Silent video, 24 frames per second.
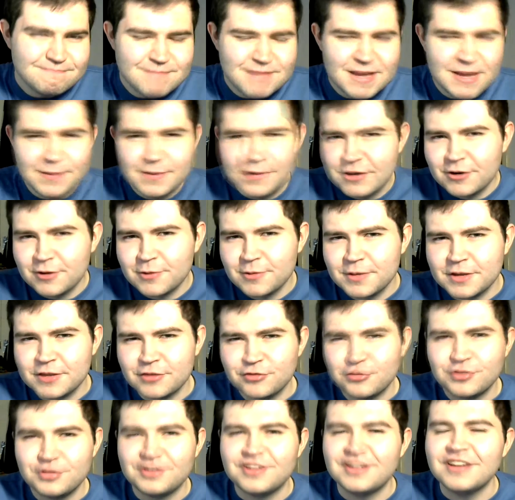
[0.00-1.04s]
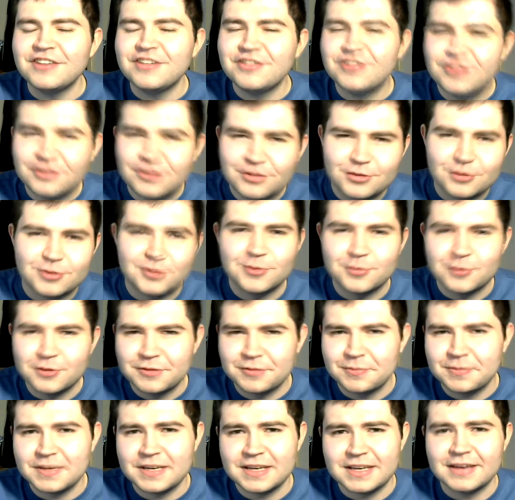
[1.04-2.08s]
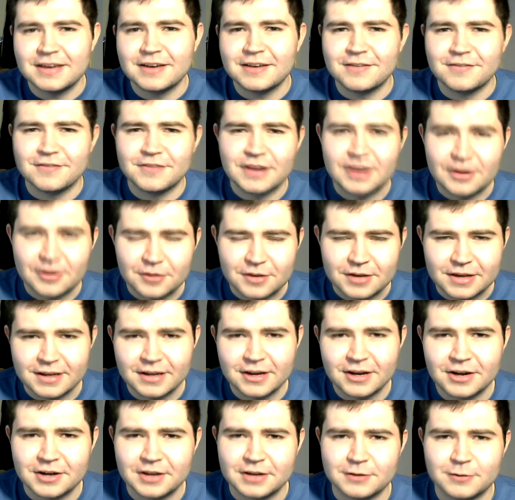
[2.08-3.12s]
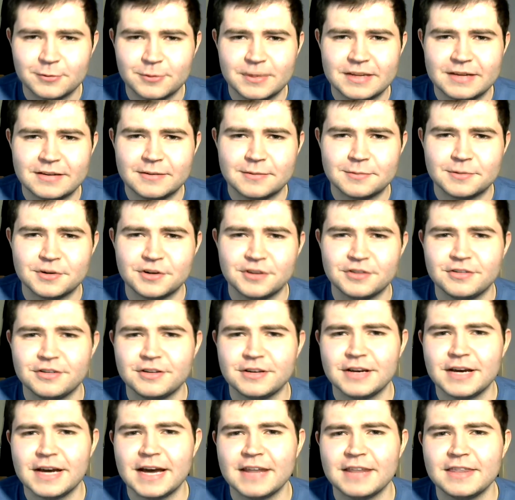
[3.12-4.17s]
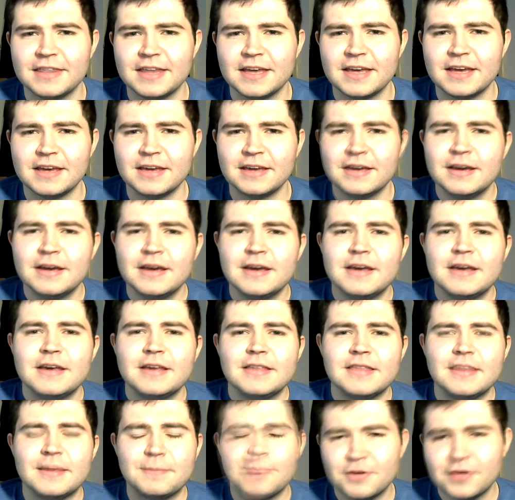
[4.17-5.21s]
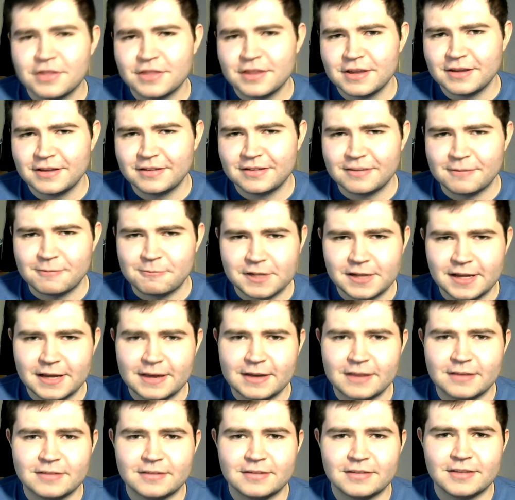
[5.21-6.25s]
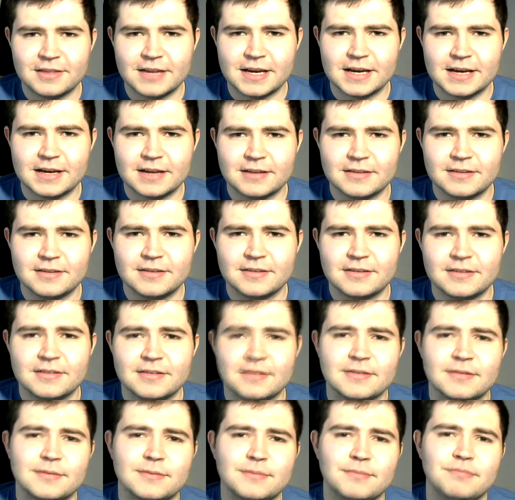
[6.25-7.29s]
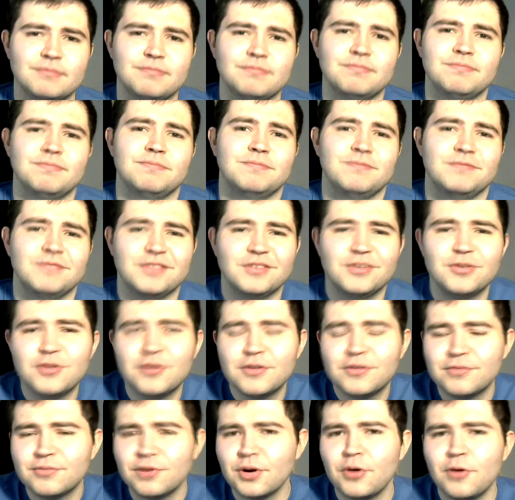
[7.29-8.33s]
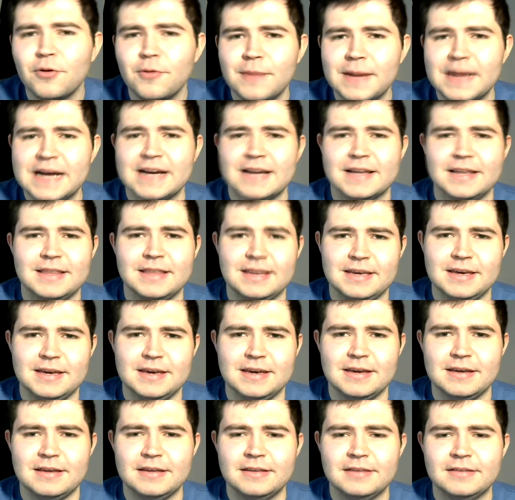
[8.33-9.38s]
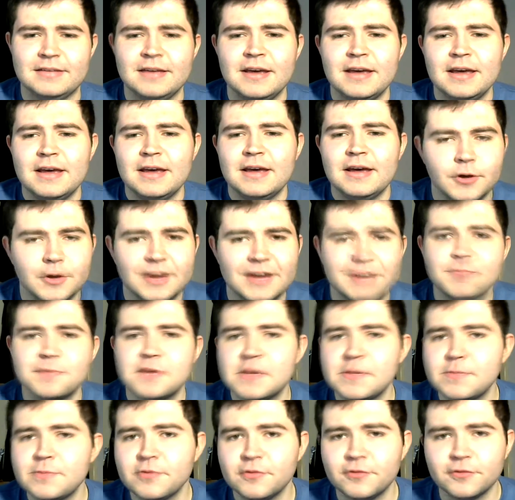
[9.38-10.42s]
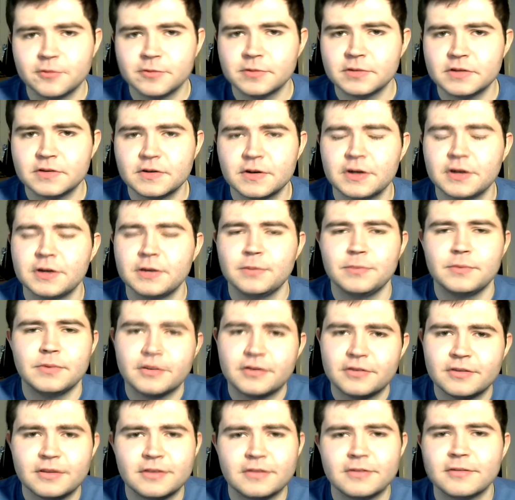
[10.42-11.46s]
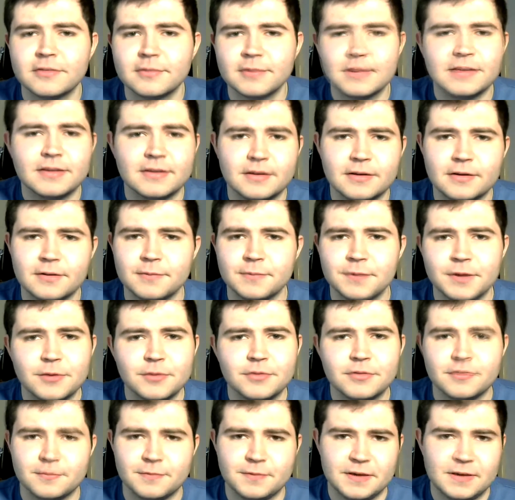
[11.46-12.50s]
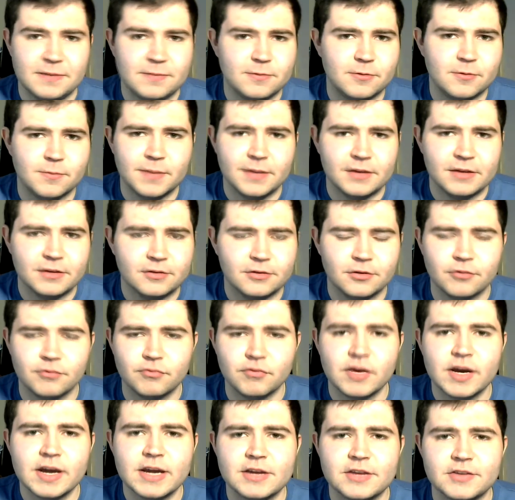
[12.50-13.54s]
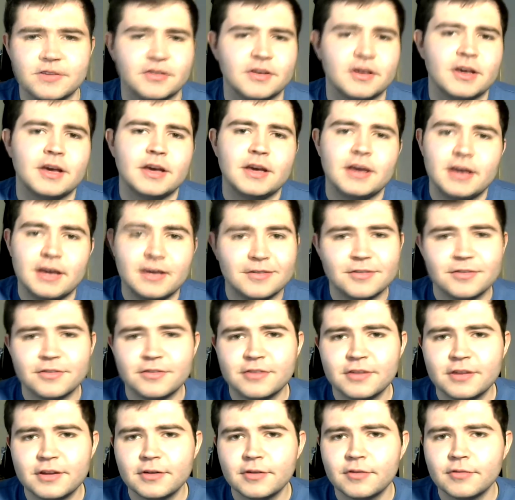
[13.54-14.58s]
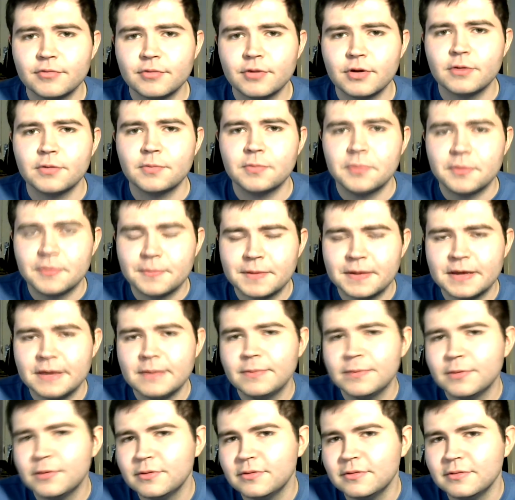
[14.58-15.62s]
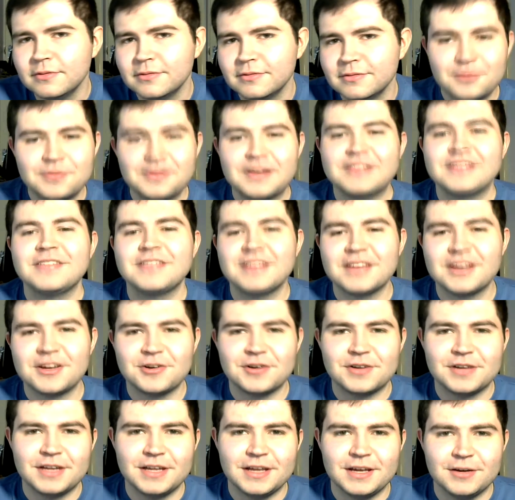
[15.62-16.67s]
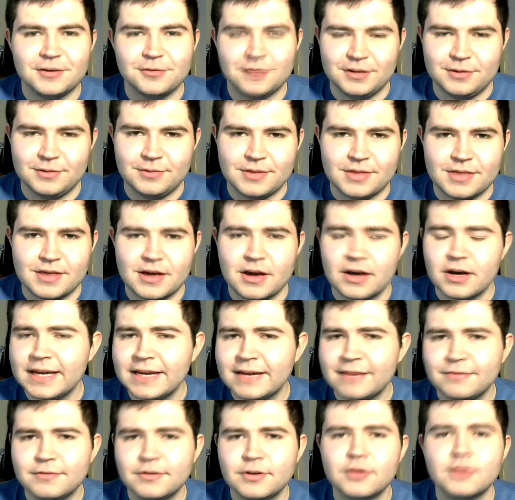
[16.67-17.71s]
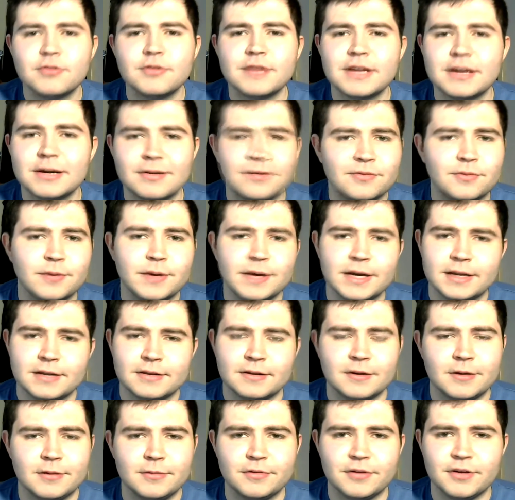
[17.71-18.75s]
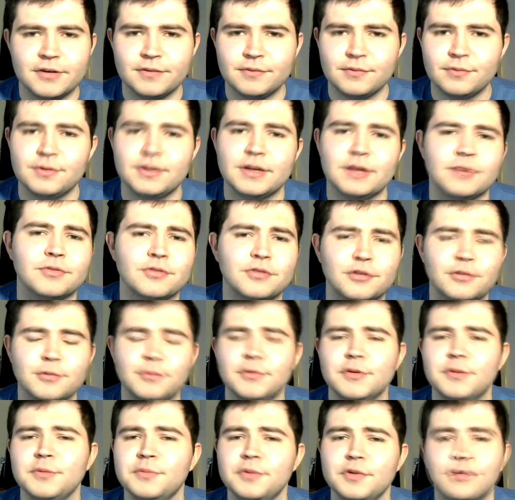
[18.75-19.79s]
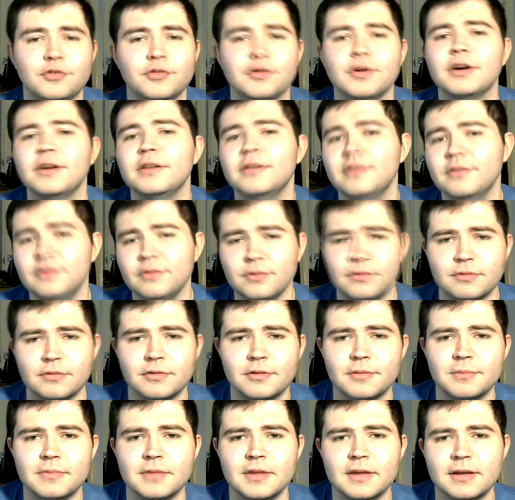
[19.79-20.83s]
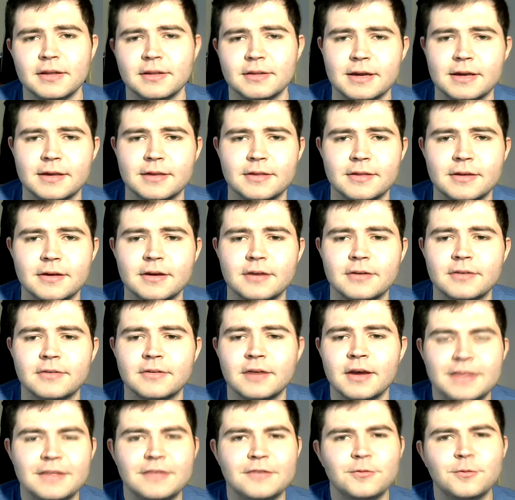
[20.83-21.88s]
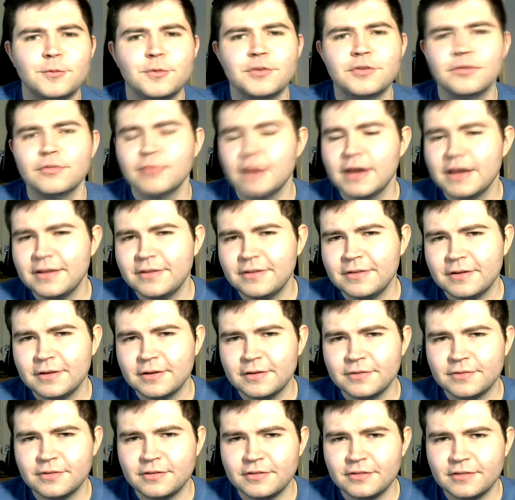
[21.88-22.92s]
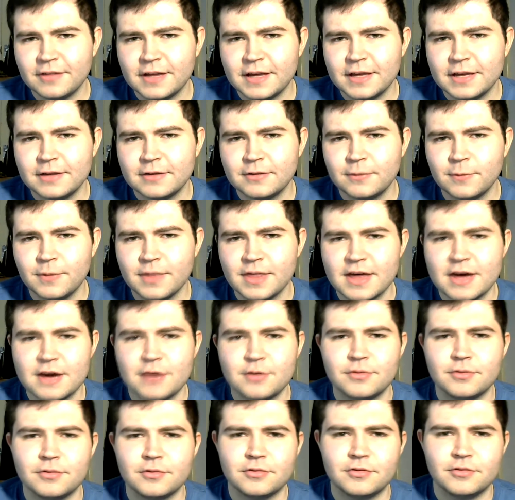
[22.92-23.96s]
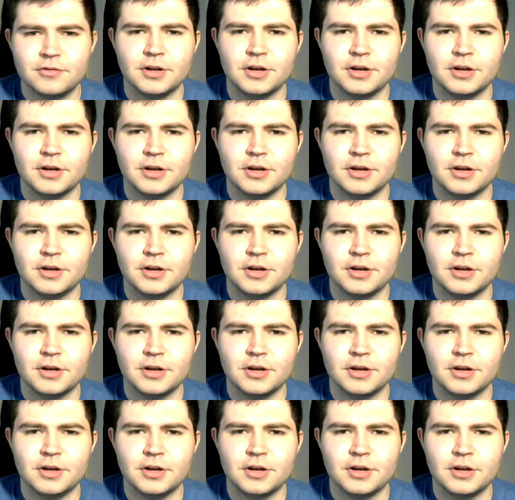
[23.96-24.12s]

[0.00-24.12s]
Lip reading: maybe they're a bit traditional, would be a very kind way to put it, and they put things in place that sort of roll back the years. You have people from a time where systematic abuse of people based on race is considered wrong, but people don't necessarily agree with that. I have no doubt if we had time travel now, someone would try to do something like this. And this was a raising of the stakes without,